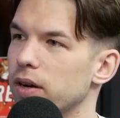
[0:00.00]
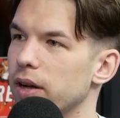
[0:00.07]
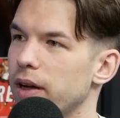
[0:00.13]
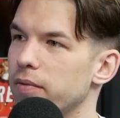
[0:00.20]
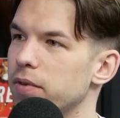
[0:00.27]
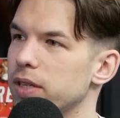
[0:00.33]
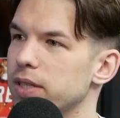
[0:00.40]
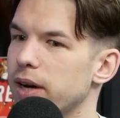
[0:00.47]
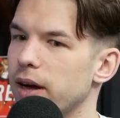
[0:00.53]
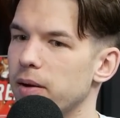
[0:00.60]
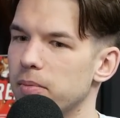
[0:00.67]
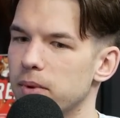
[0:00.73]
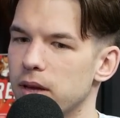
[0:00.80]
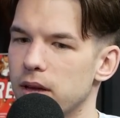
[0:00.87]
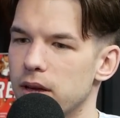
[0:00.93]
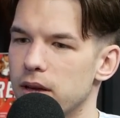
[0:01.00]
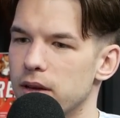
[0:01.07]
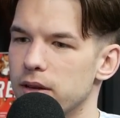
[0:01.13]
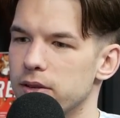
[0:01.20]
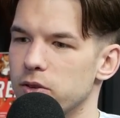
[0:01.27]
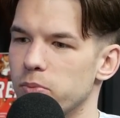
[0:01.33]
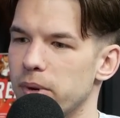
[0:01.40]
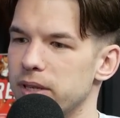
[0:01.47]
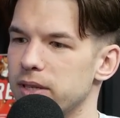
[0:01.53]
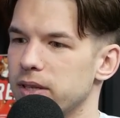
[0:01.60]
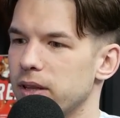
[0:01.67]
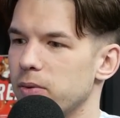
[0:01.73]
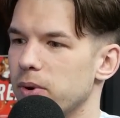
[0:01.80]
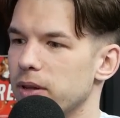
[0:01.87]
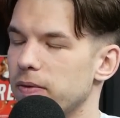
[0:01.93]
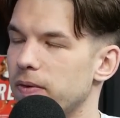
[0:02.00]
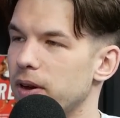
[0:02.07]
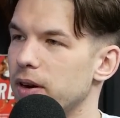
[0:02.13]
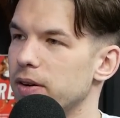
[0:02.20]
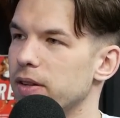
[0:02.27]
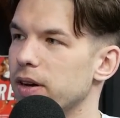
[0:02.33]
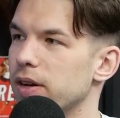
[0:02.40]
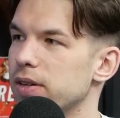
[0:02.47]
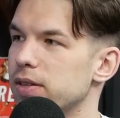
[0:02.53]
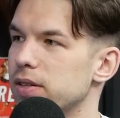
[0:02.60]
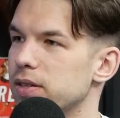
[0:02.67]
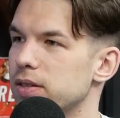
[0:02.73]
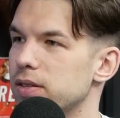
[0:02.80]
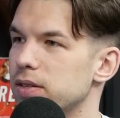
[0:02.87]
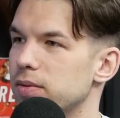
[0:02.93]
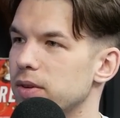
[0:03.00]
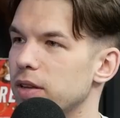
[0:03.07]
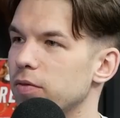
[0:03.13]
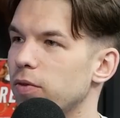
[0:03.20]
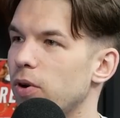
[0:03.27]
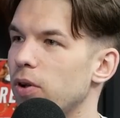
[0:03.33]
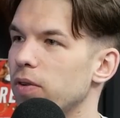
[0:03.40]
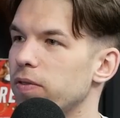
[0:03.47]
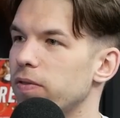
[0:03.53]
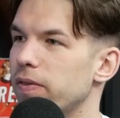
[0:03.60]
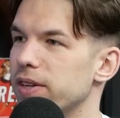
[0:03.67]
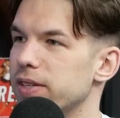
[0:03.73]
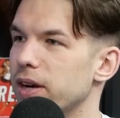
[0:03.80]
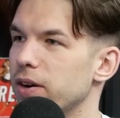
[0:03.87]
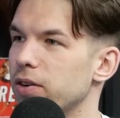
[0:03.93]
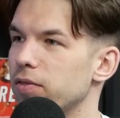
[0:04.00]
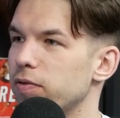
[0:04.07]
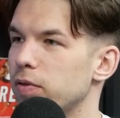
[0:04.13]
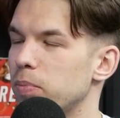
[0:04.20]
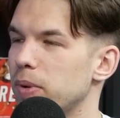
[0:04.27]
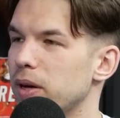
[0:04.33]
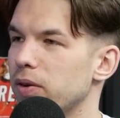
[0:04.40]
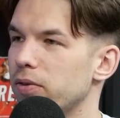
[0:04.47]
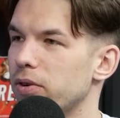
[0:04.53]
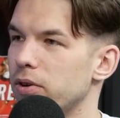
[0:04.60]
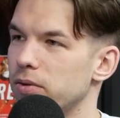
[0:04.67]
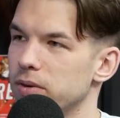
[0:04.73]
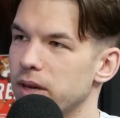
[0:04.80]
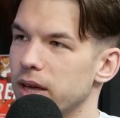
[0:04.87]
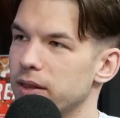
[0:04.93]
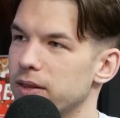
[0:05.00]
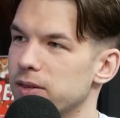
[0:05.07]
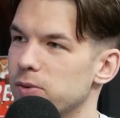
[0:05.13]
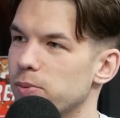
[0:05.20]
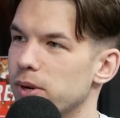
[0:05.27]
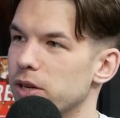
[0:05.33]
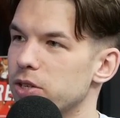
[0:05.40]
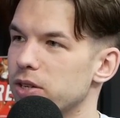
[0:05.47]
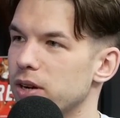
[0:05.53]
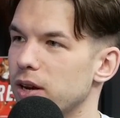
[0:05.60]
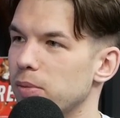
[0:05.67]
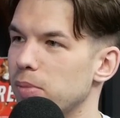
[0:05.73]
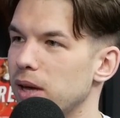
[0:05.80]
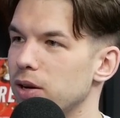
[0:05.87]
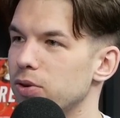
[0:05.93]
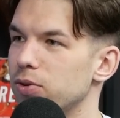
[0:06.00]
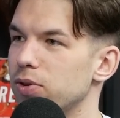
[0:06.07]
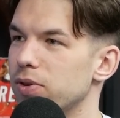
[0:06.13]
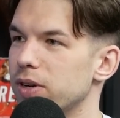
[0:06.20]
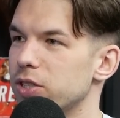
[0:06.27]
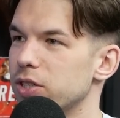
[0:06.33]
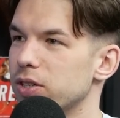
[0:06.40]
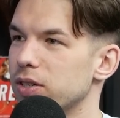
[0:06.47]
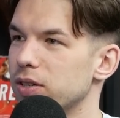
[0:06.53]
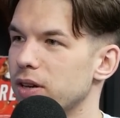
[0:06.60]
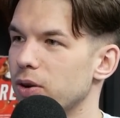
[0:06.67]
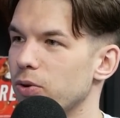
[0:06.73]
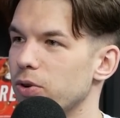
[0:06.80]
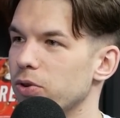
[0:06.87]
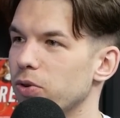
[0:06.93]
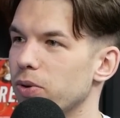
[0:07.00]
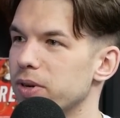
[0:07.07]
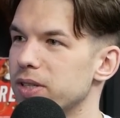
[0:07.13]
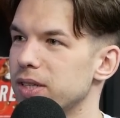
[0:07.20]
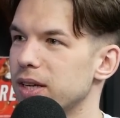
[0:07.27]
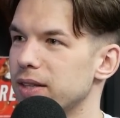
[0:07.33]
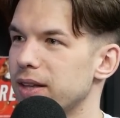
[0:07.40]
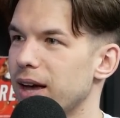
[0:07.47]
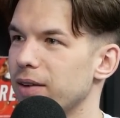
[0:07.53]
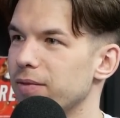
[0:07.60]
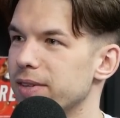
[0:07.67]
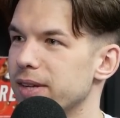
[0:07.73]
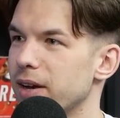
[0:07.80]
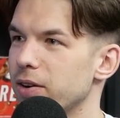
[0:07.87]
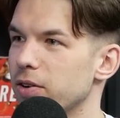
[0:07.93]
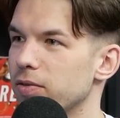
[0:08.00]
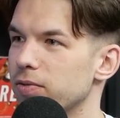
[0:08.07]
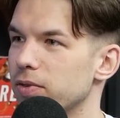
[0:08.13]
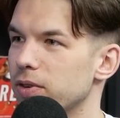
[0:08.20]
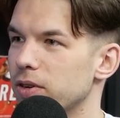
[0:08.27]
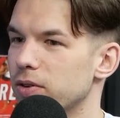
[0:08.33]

every time. So basically what Fener does is involve Vezenkov in pick and roll, get the switch, and make Guduric or Dorsey attack Vezenkov,